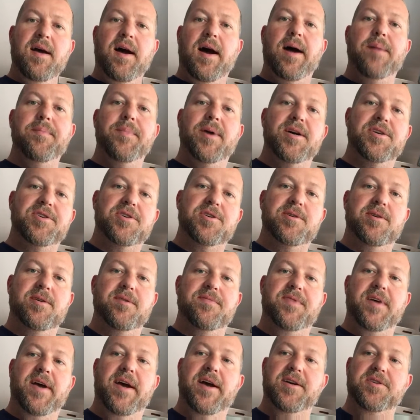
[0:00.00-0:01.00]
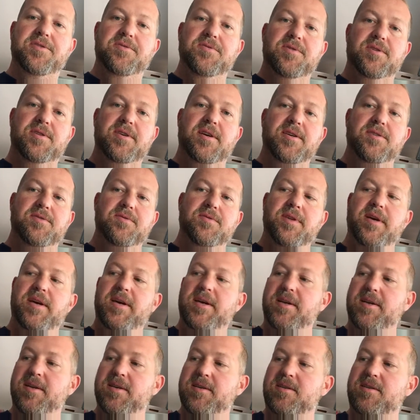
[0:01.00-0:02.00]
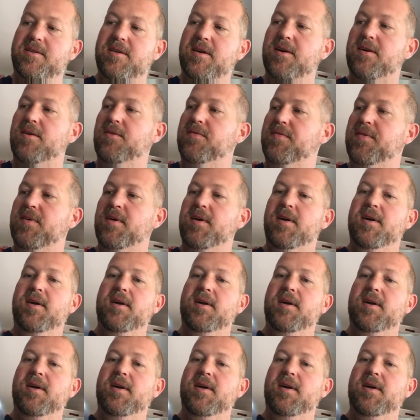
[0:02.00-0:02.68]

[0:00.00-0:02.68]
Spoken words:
I'm not sure if the actual scheduled 80 itself,